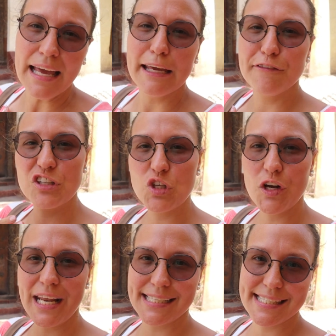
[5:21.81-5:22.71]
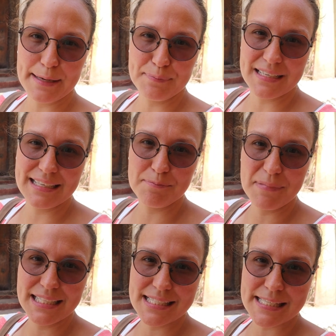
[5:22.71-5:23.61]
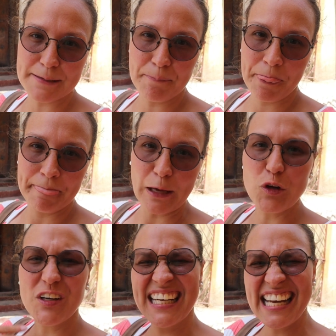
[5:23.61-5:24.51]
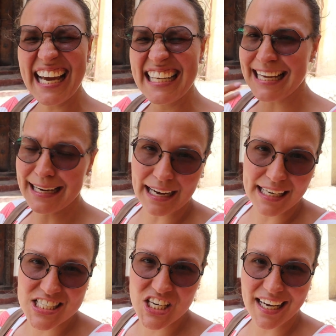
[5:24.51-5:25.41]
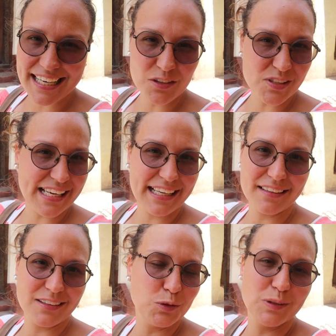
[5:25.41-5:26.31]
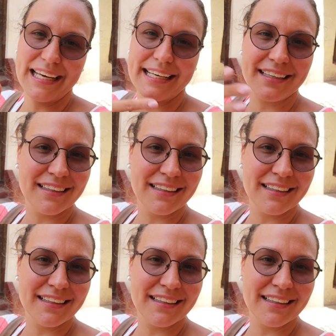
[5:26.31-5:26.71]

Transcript: If you don't accept it, it means you're denying their culture and you like